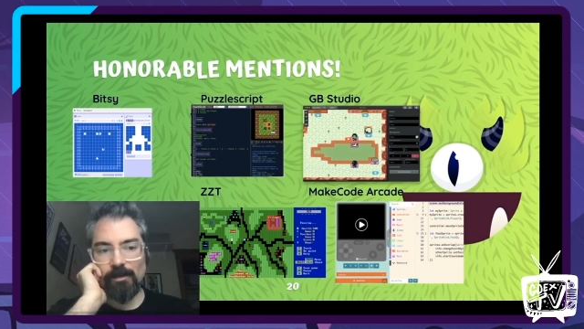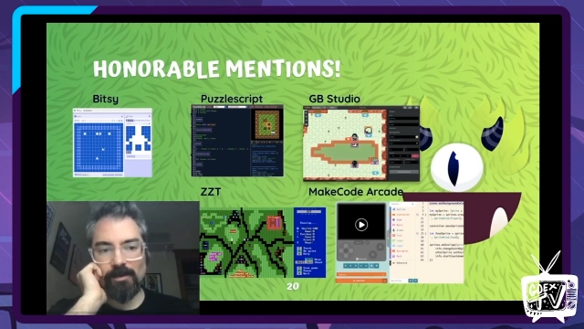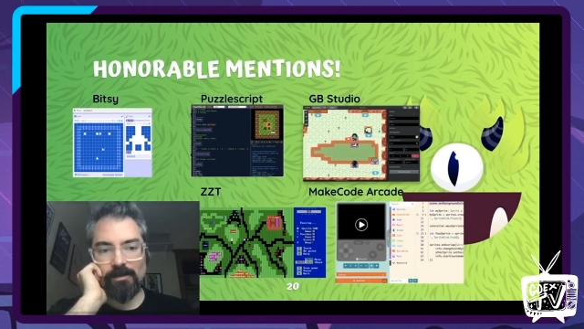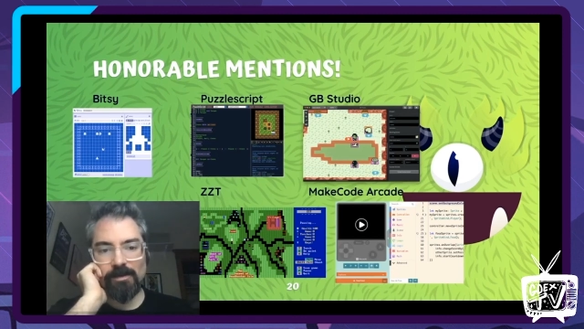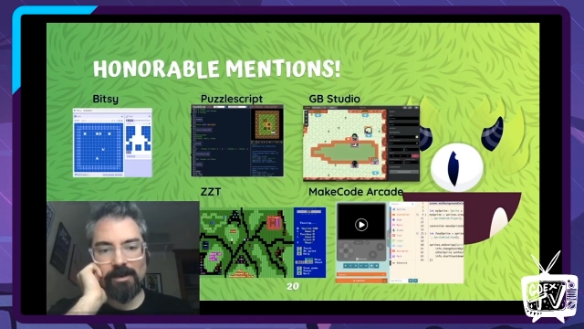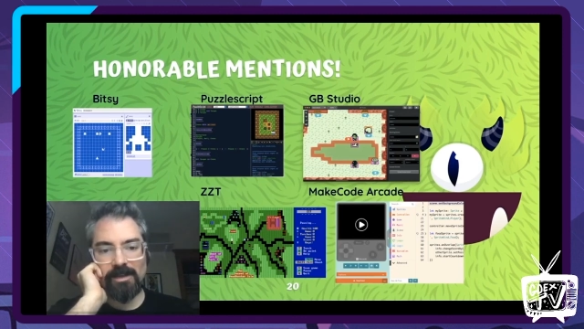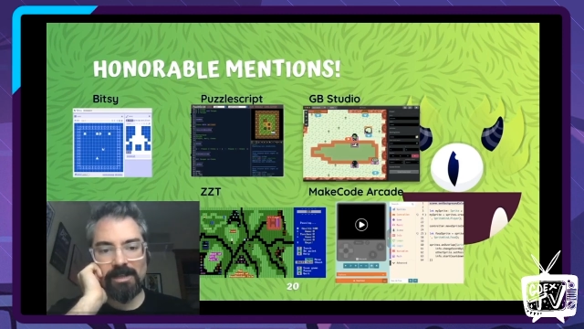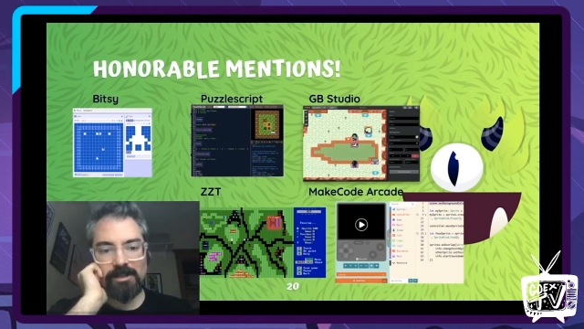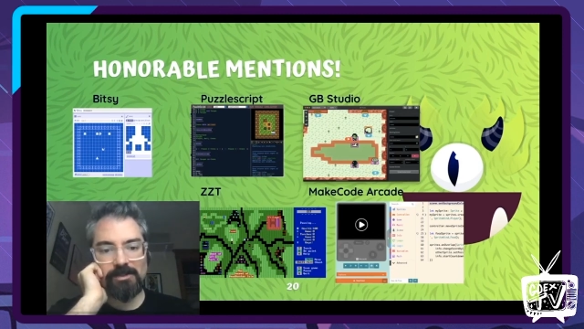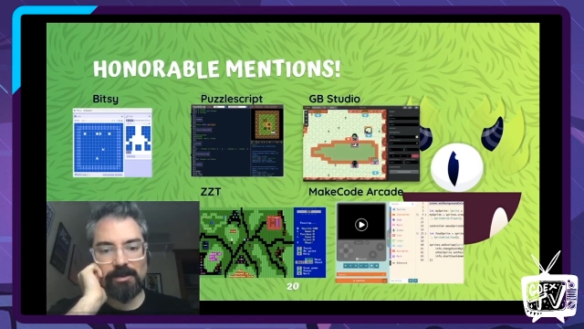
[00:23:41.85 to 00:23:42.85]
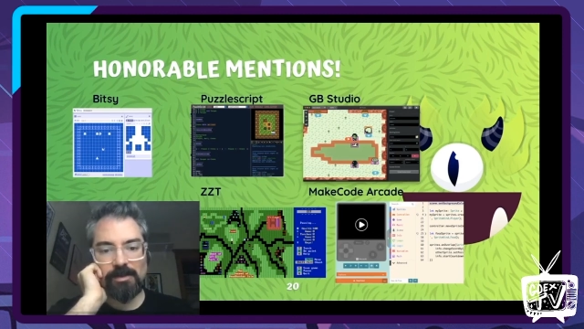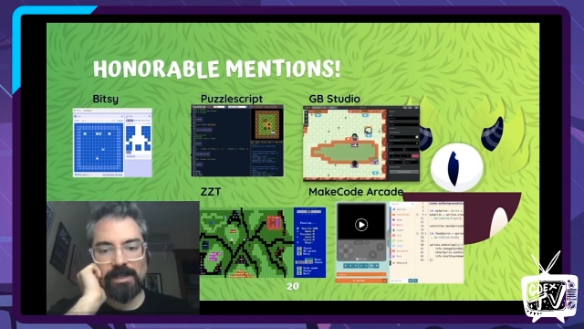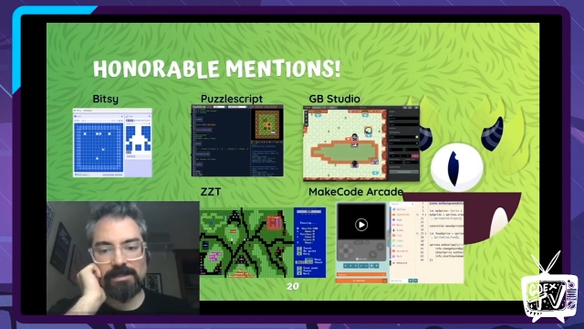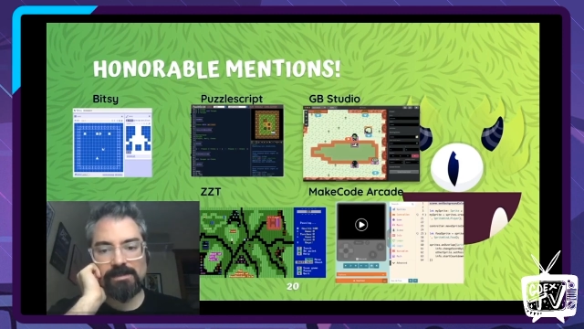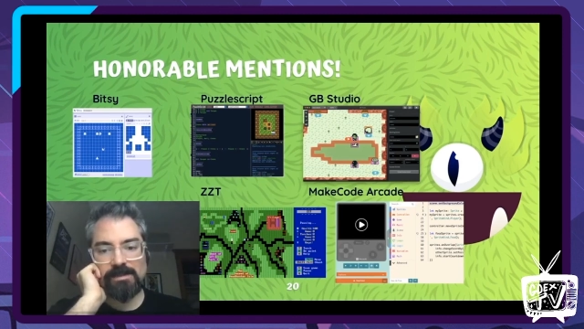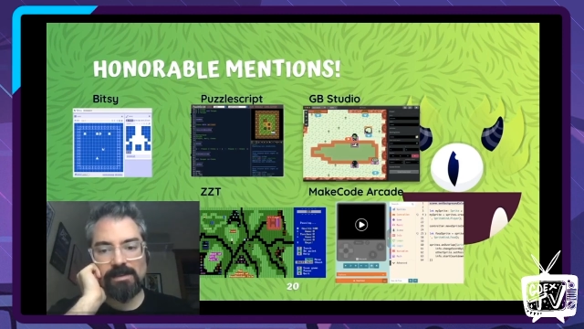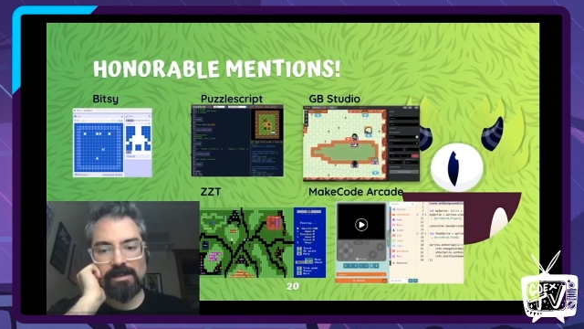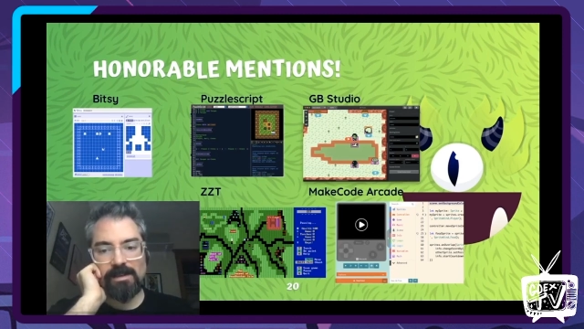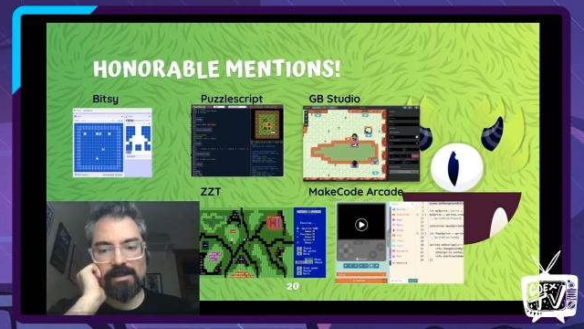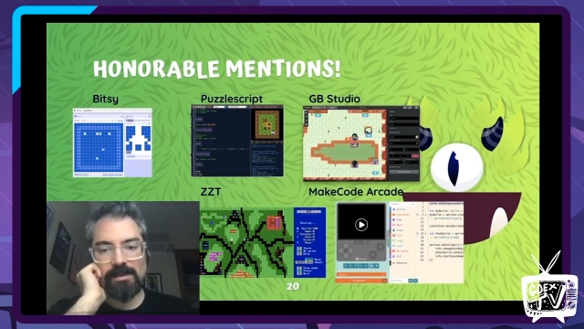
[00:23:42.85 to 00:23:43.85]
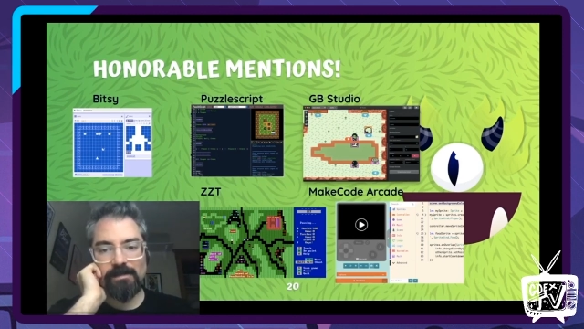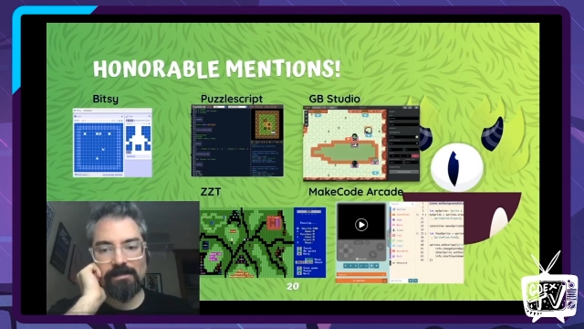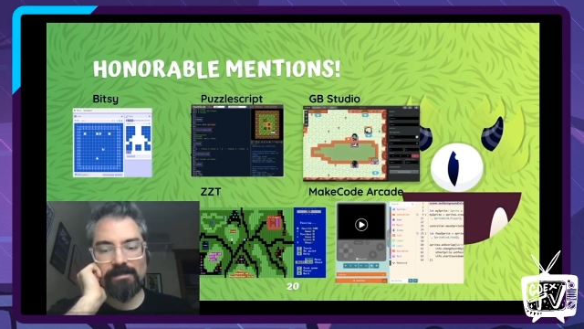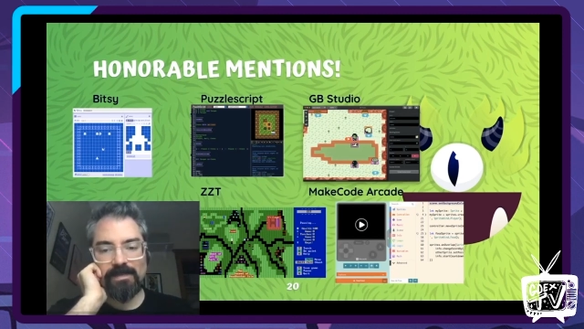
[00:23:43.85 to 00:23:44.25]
or very near to it, um,